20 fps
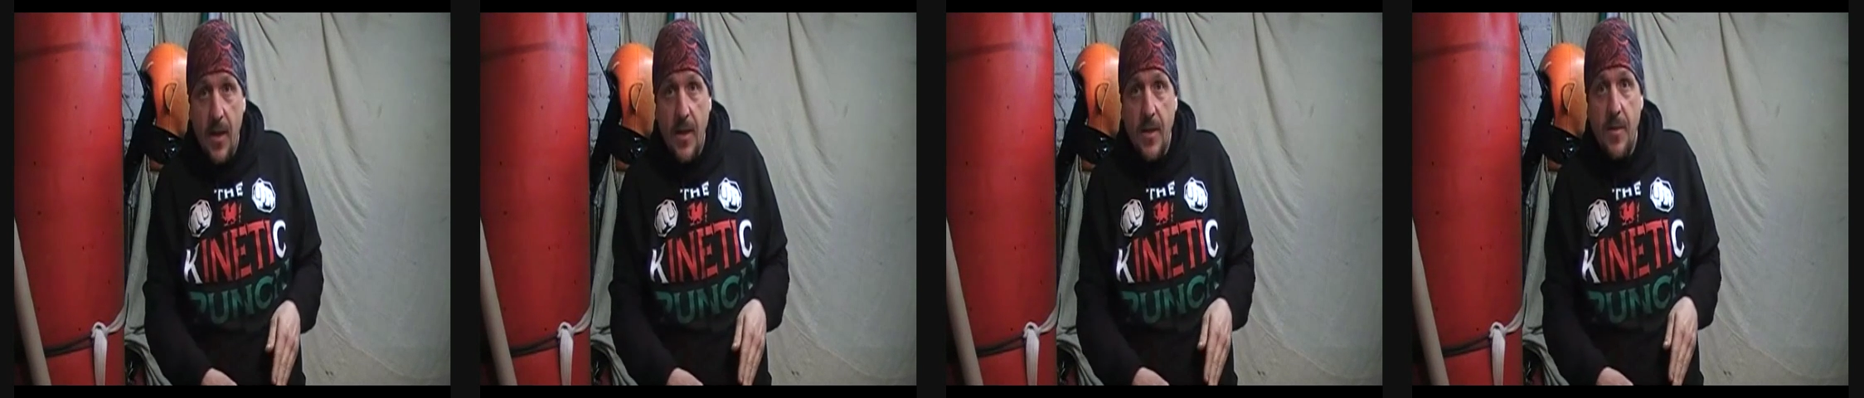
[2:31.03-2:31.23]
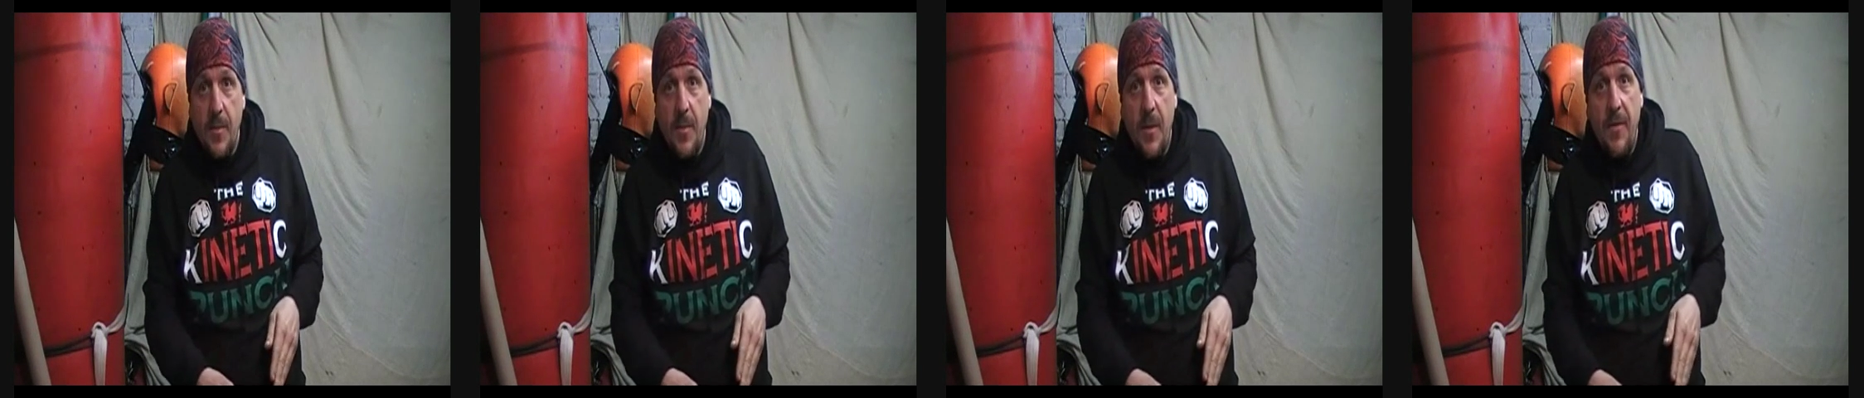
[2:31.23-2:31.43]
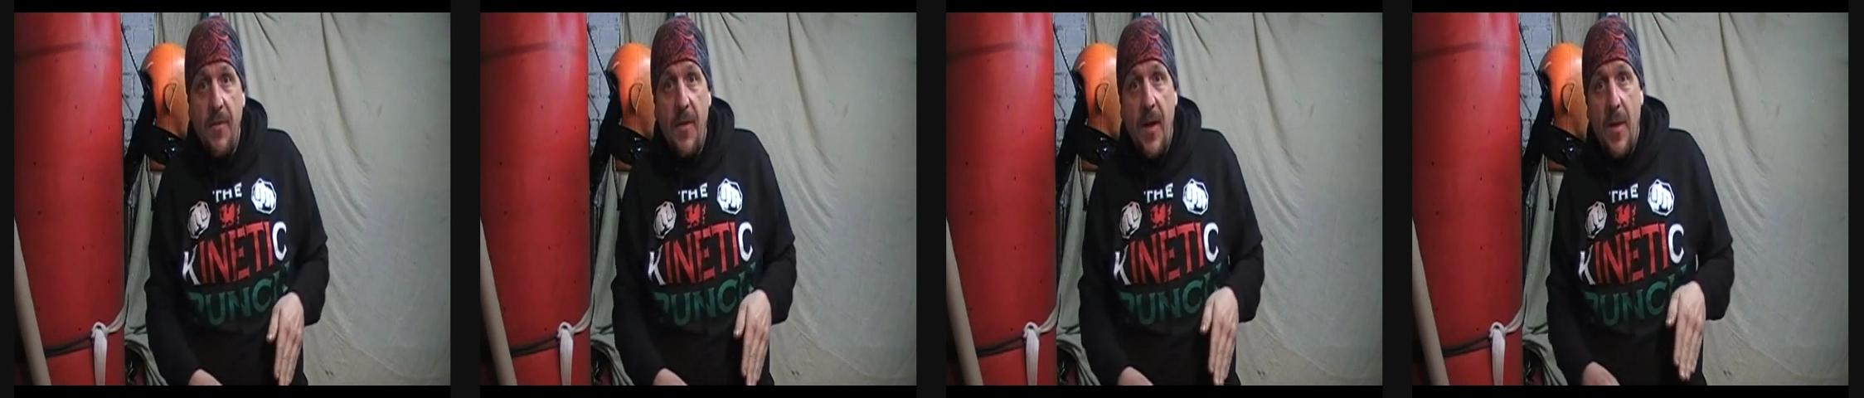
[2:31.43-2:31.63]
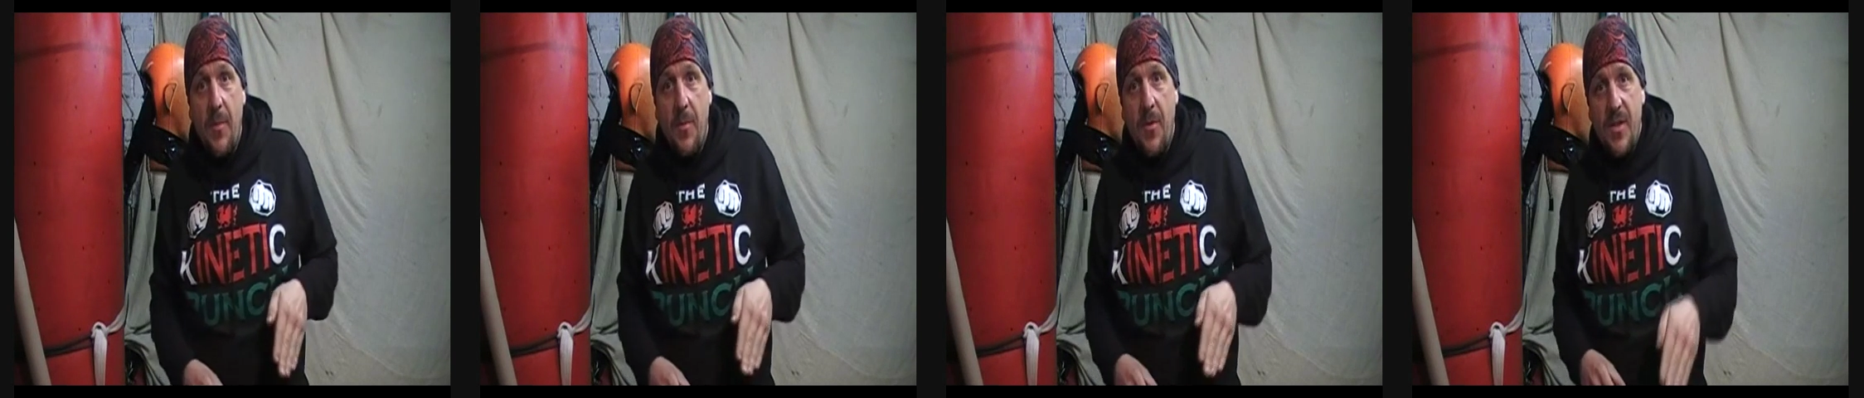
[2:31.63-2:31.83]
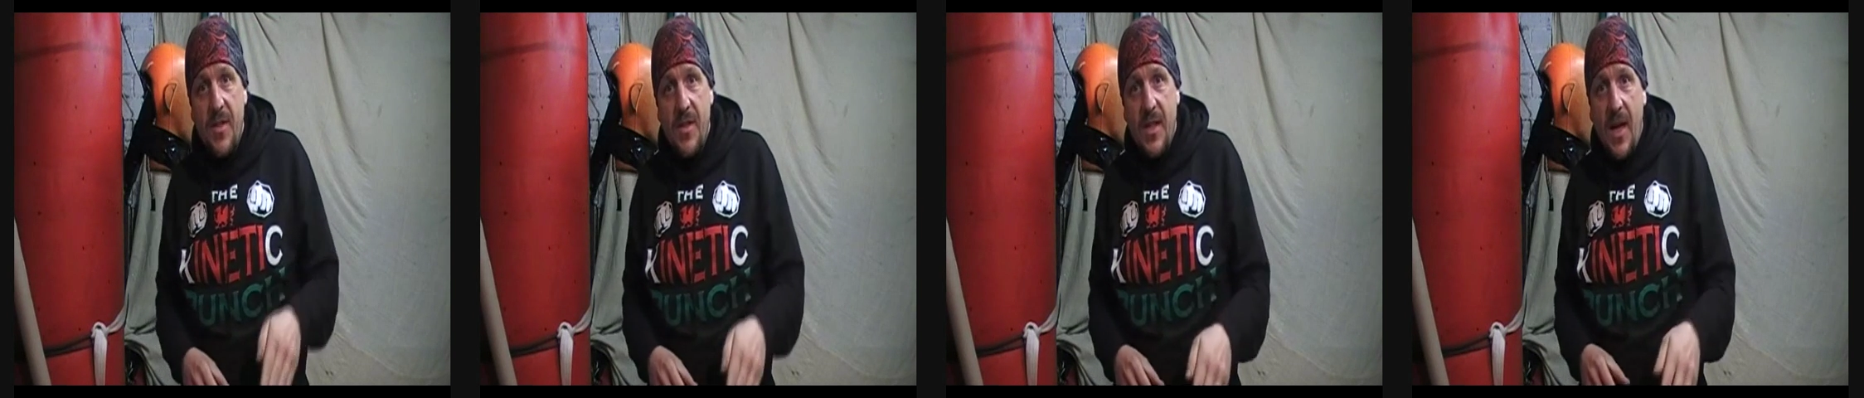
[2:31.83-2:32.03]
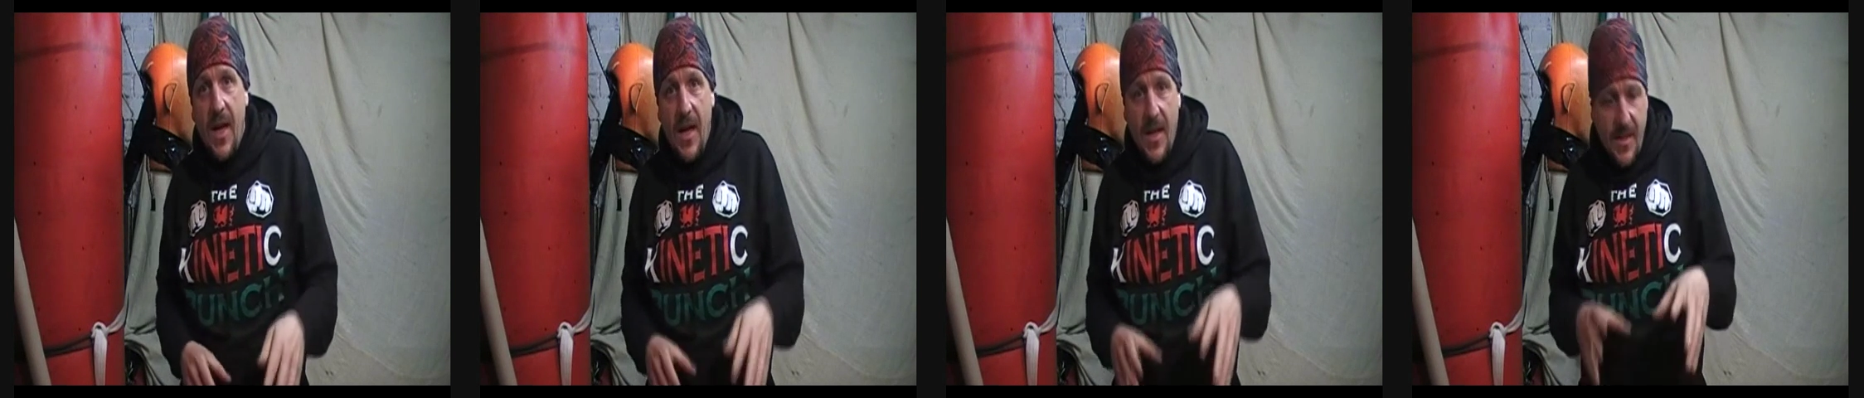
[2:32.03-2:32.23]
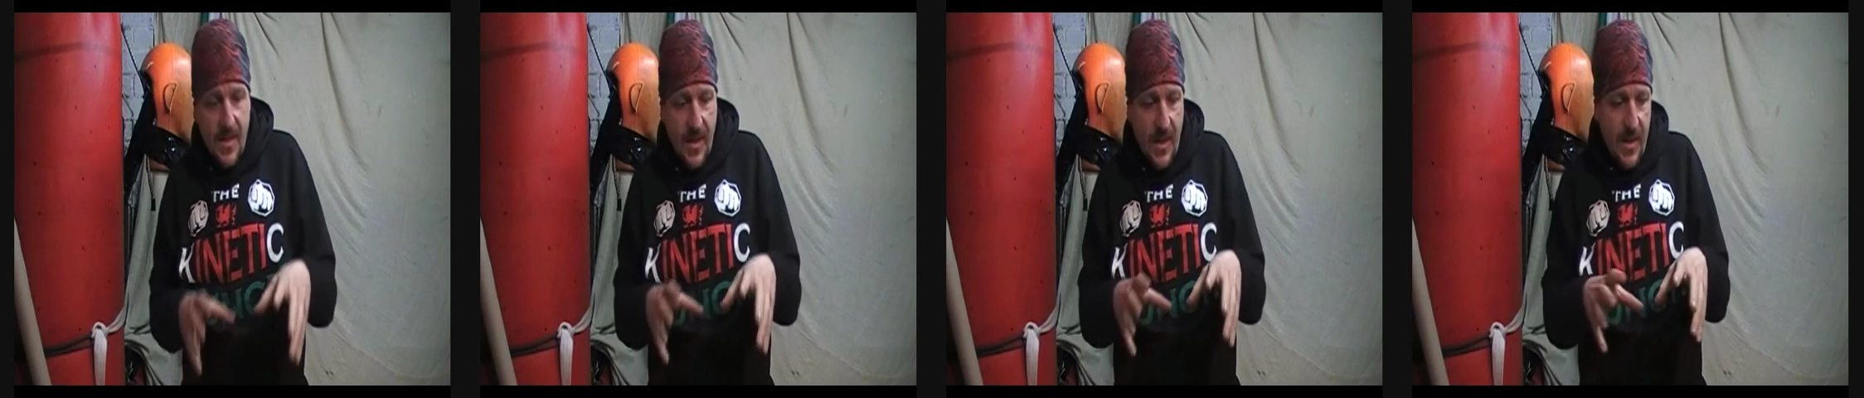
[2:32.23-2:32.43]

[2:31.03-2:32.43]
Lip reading: to be very precise